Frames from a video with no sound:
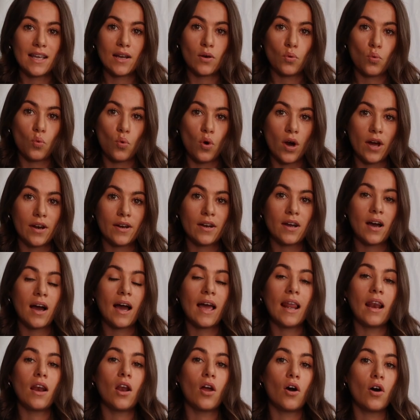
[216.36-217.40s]
in one.
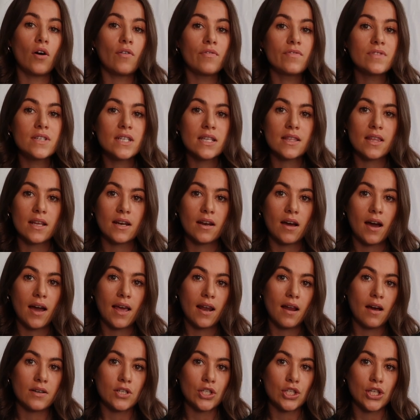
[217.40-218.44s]
I loved the
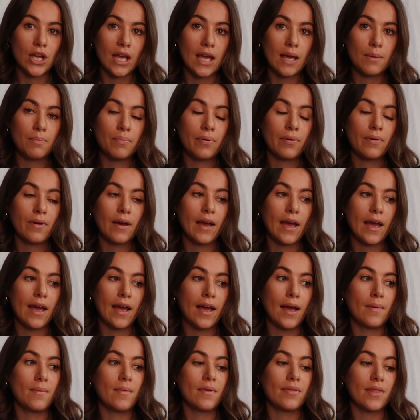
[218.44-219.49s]
nylon shape, the
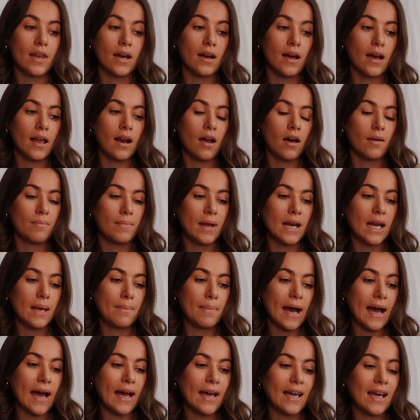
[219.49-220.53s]
nylon mini
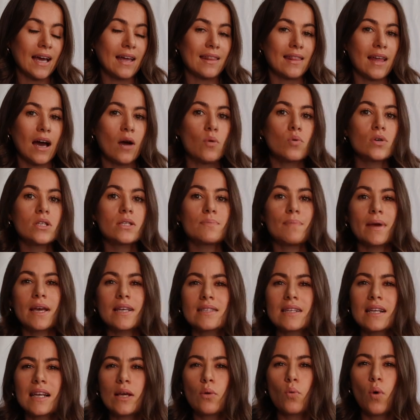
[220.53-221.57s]
bag, and that was
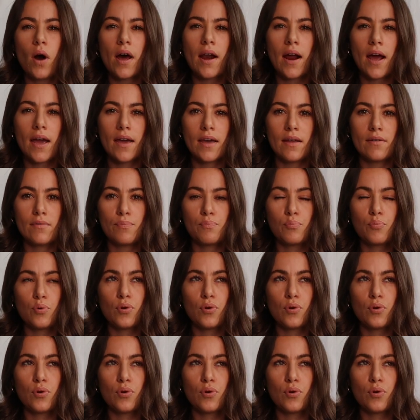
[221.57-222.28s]
basically what I had